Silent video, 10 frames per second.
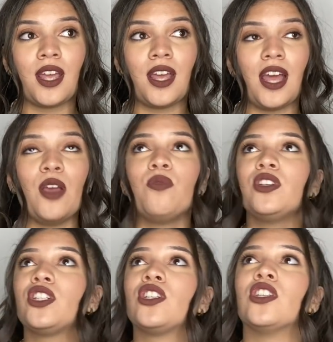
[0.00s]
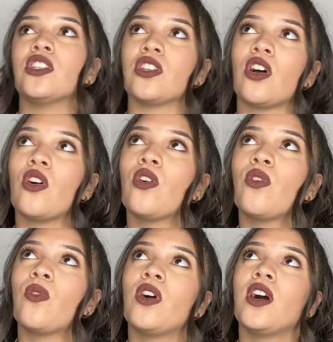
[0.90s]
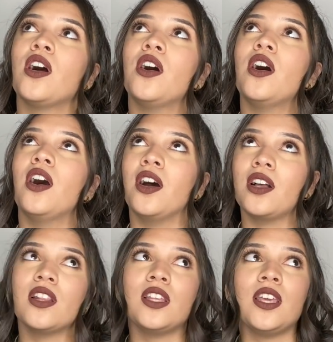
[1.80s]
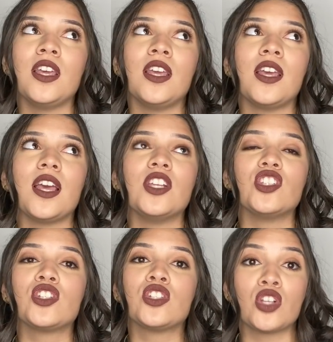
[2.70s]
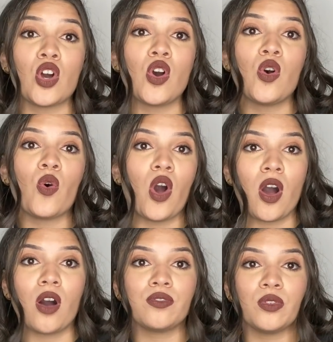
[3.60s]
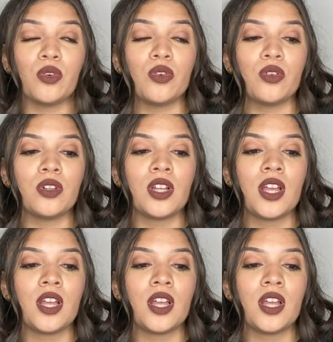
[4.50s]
It was so ugly and so awful.